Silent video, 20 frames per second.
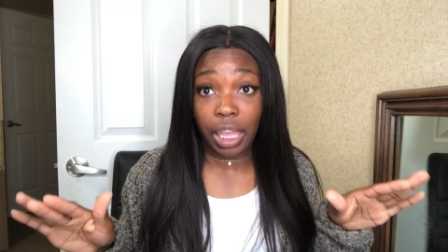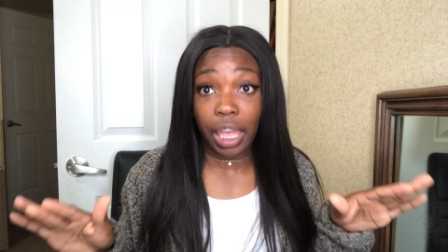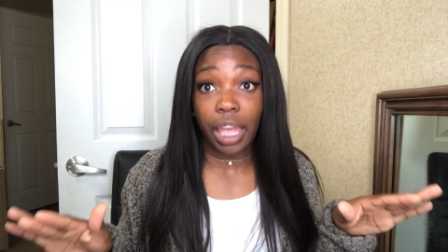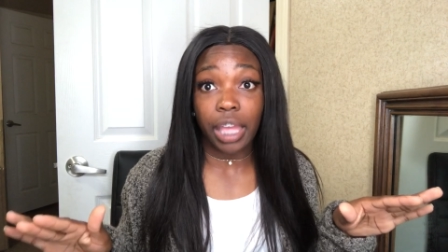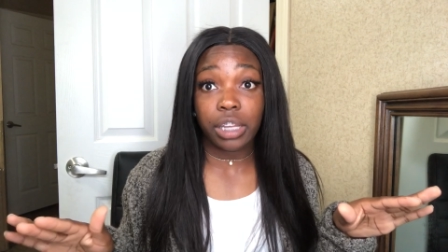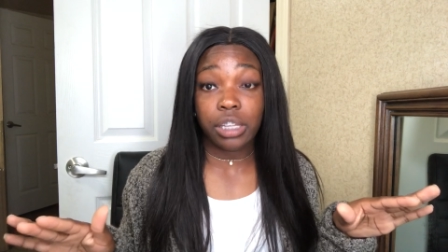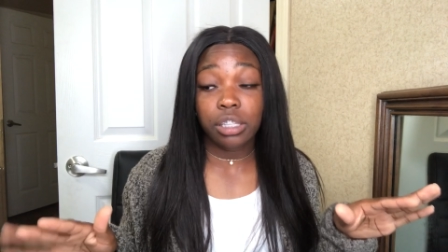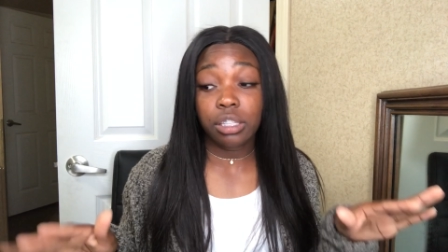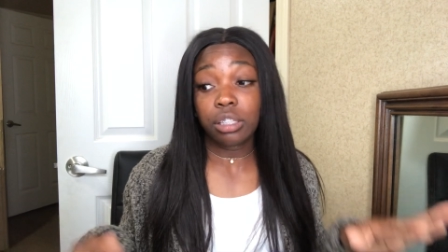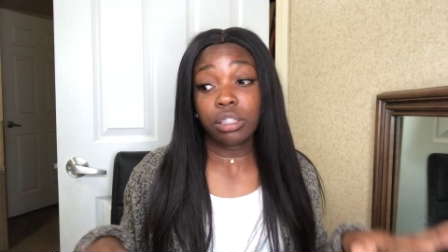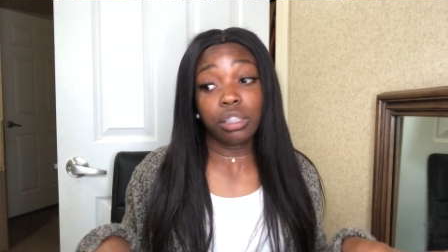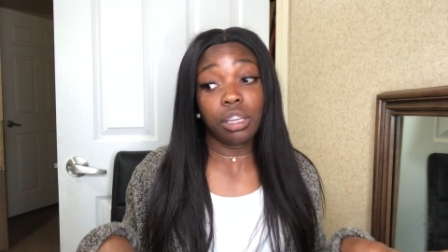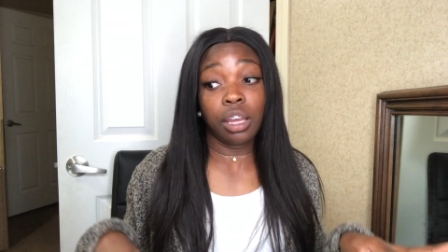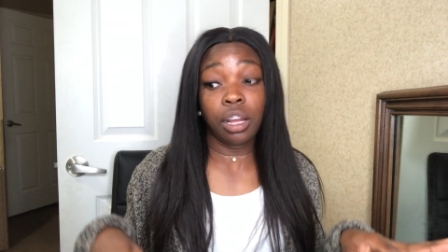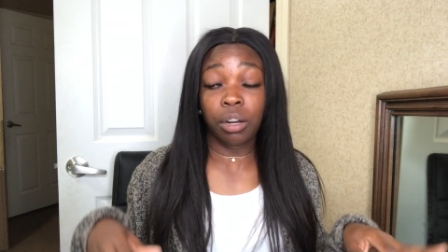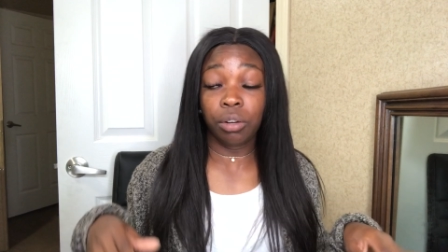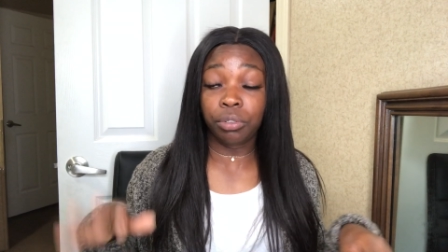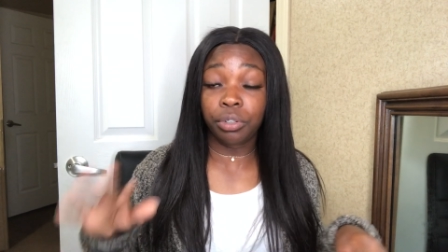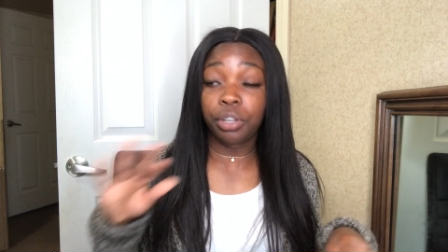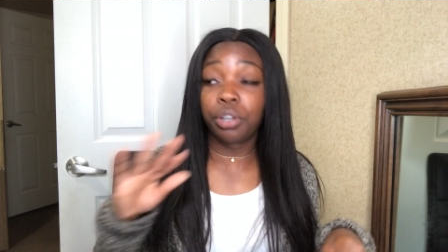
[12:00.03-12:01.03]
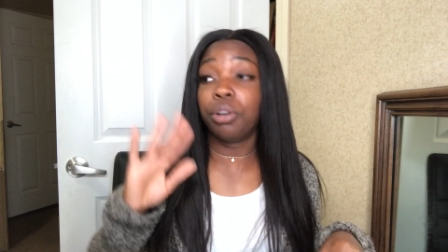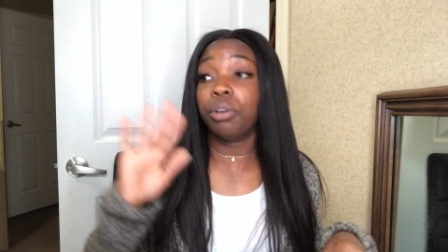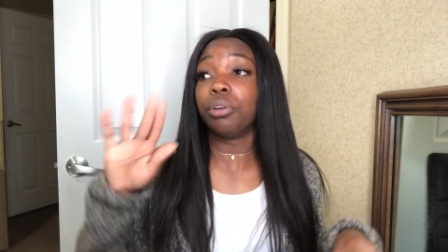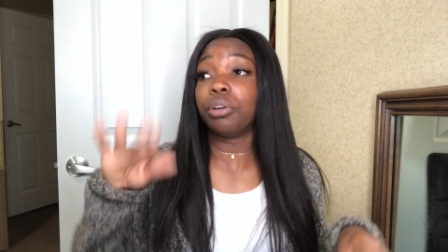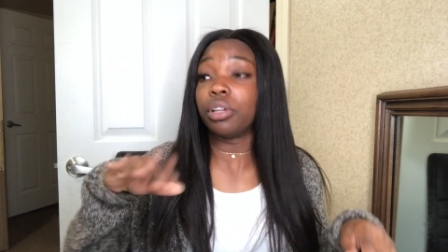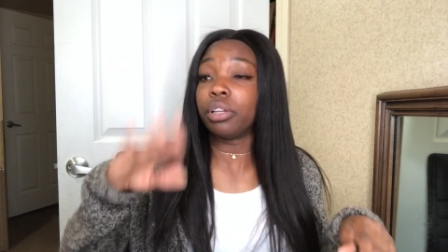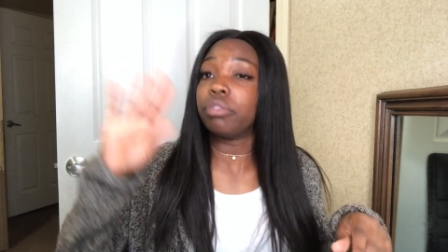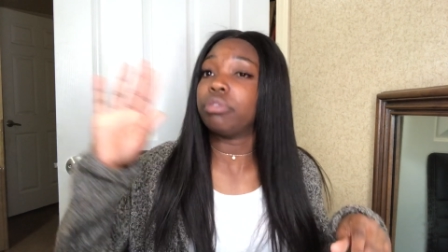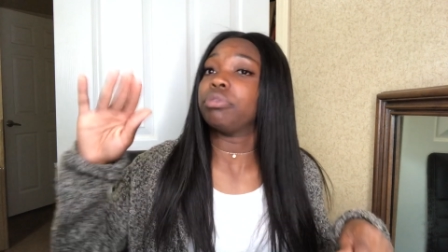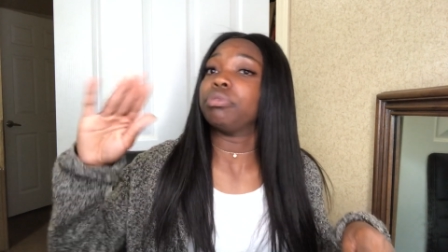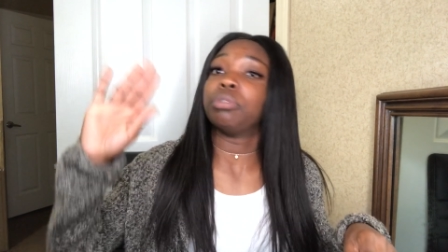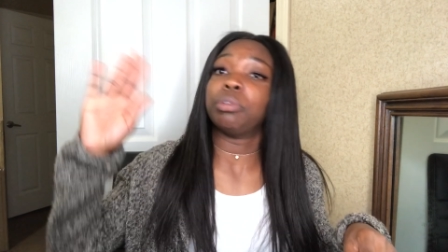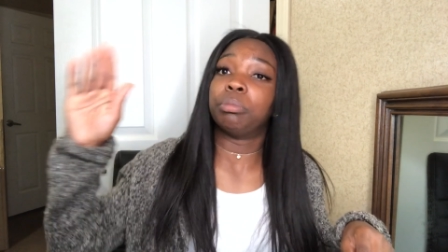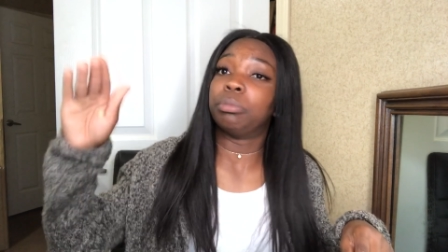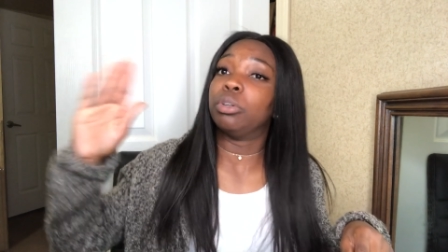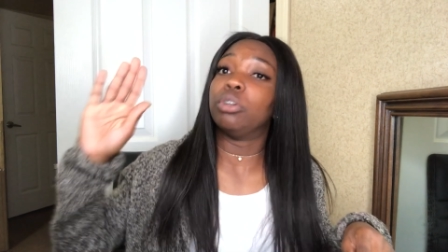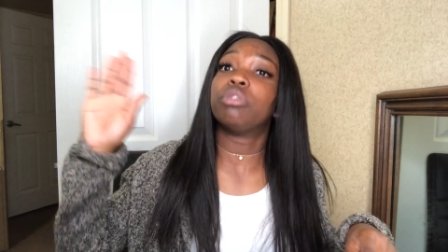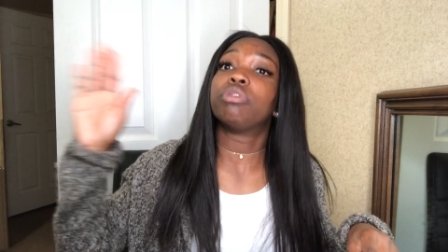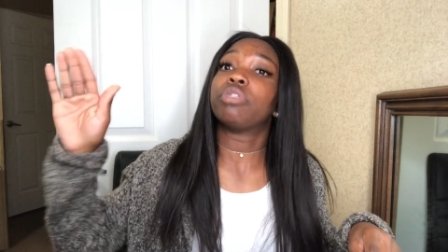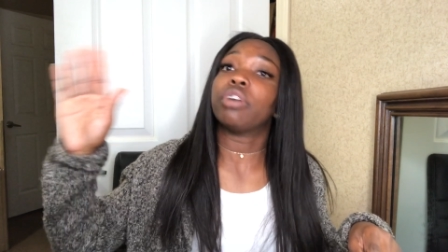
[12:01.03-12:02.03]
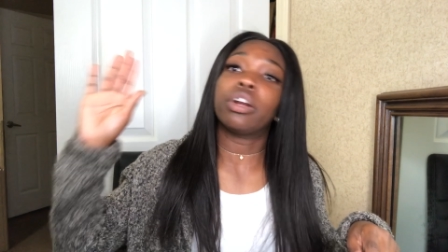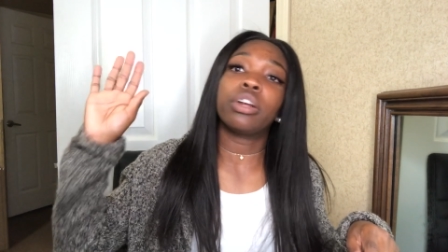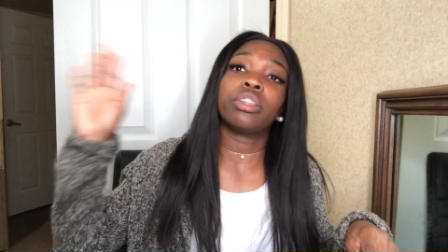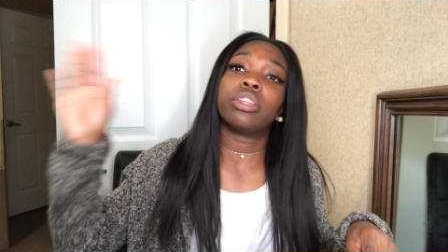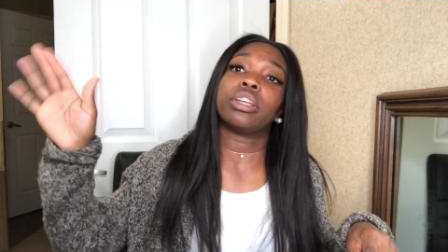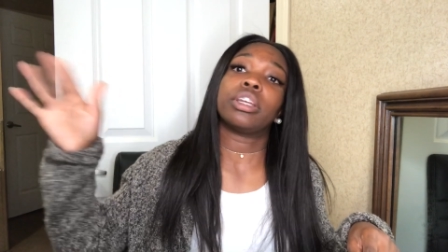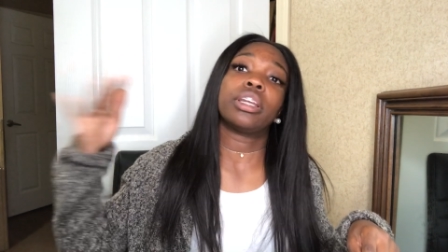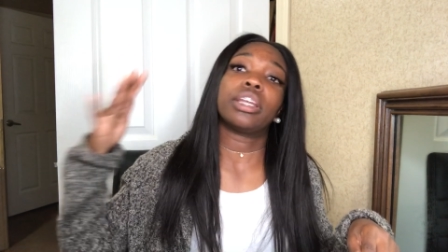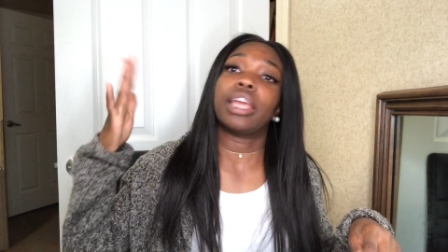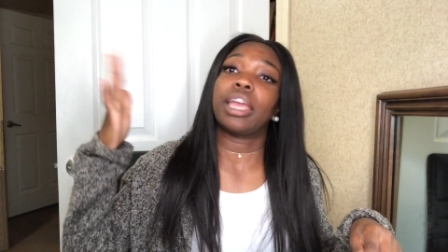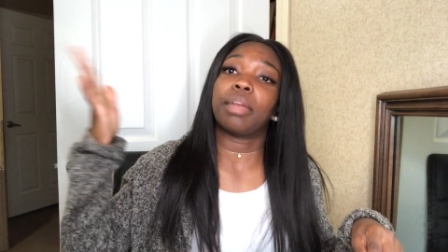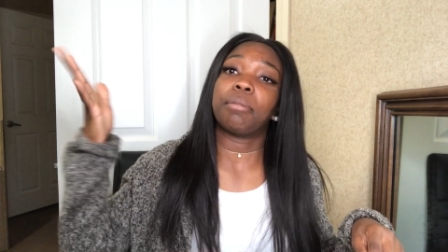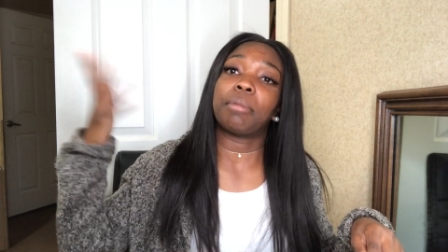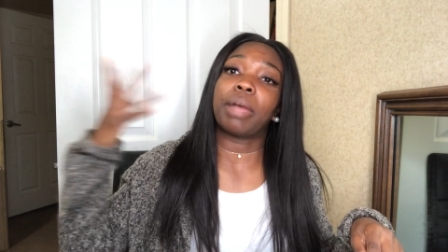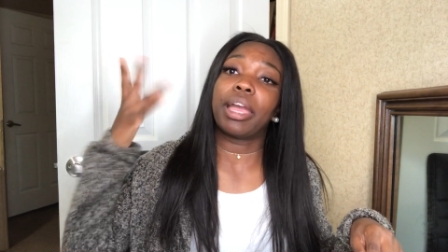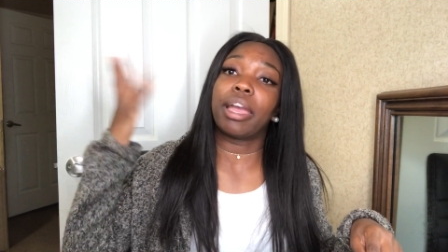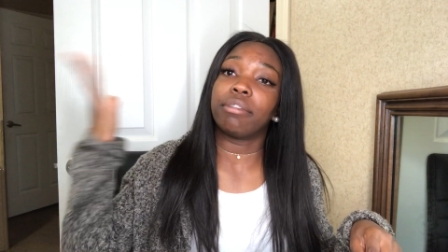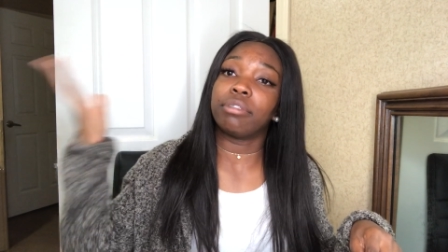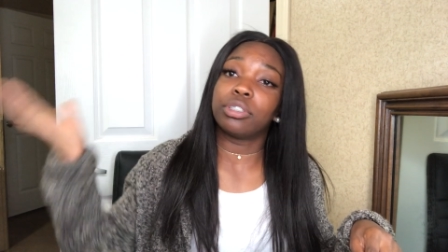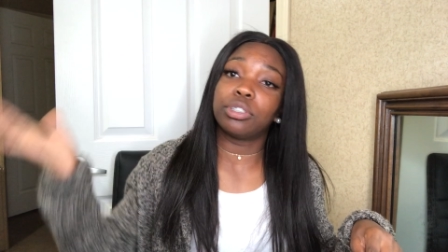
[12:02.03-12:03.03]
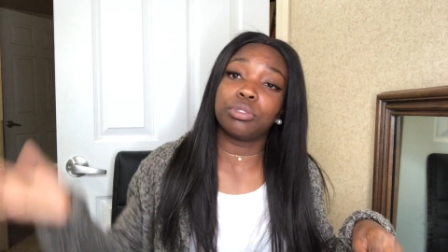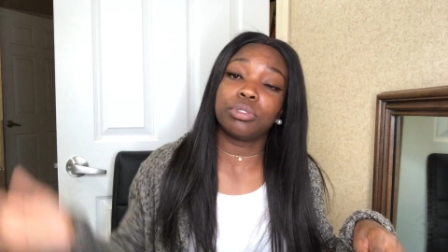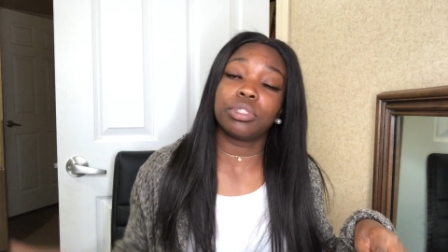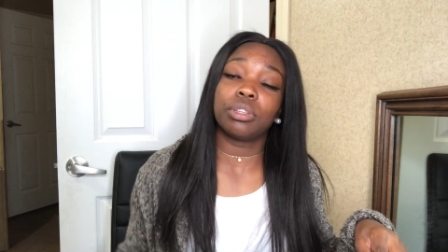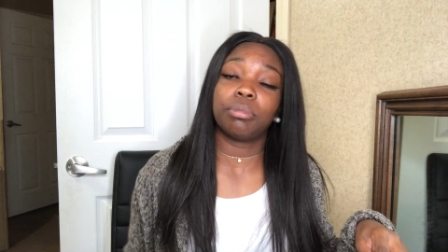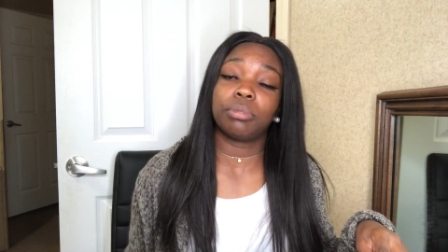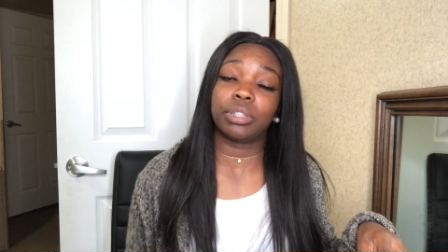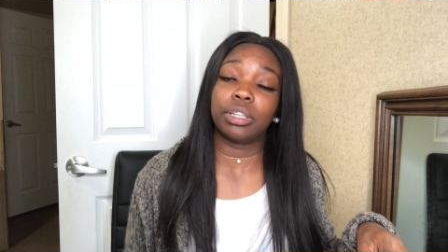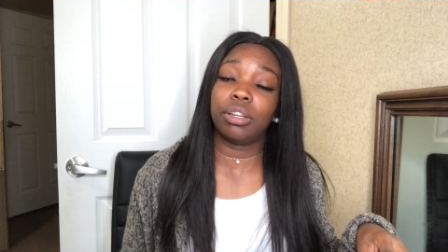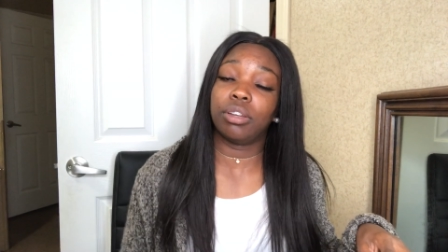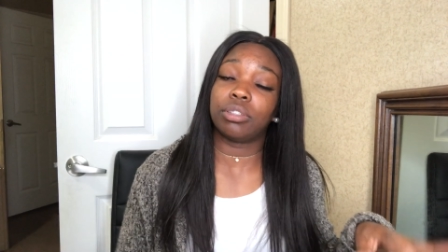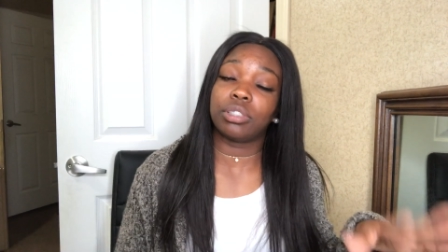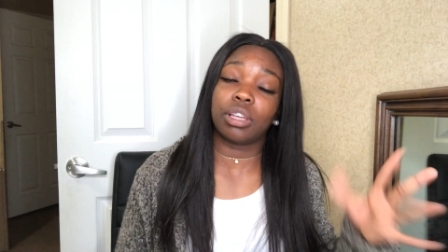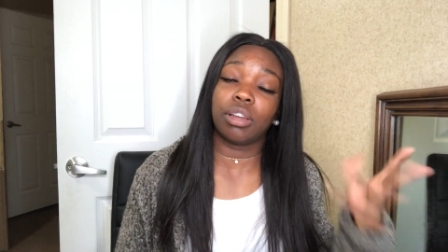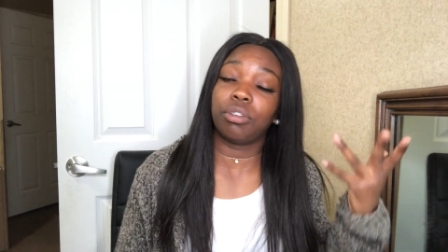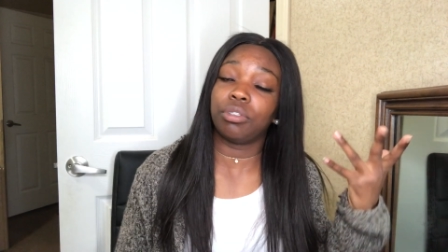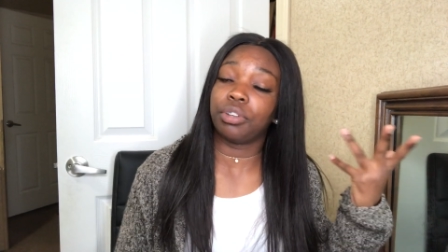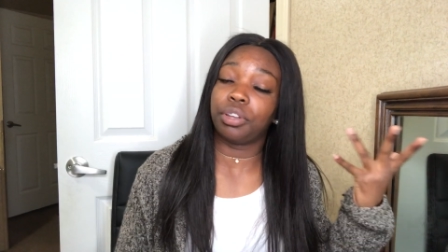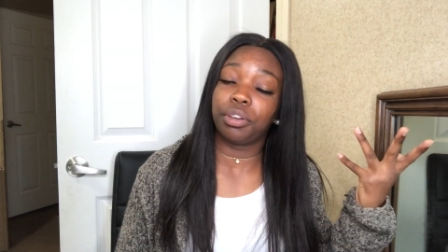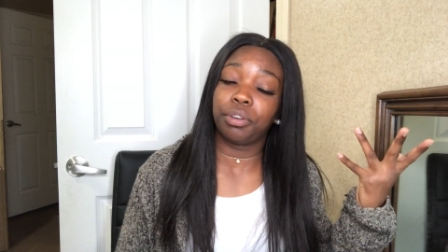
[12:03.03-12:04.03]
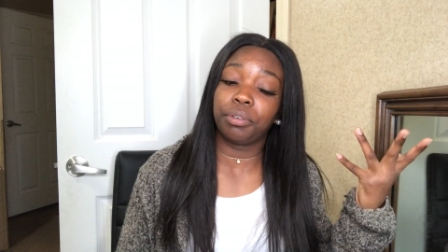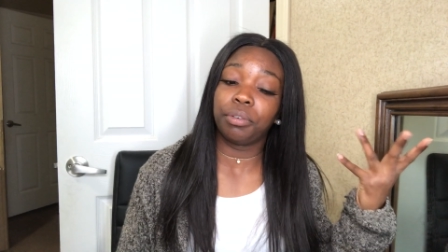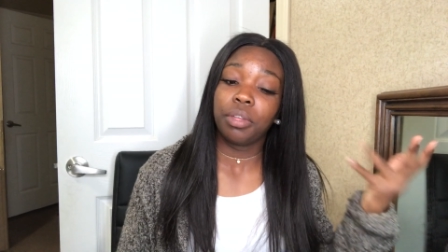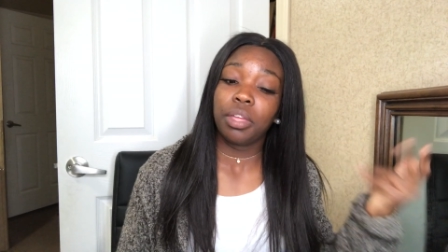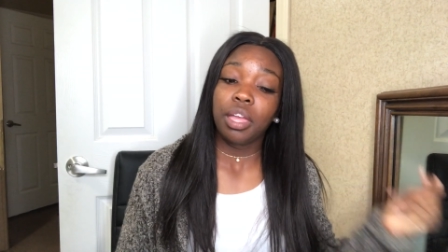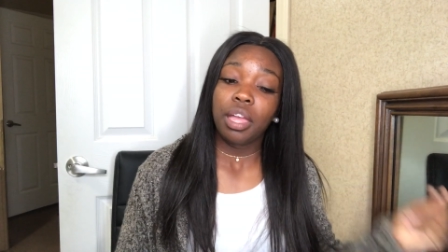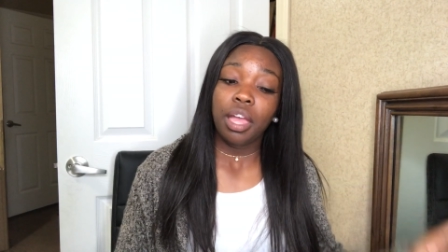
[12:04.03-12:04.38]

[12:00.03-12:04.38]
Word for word: yet I don't know if we move further they might have to do something else I don't know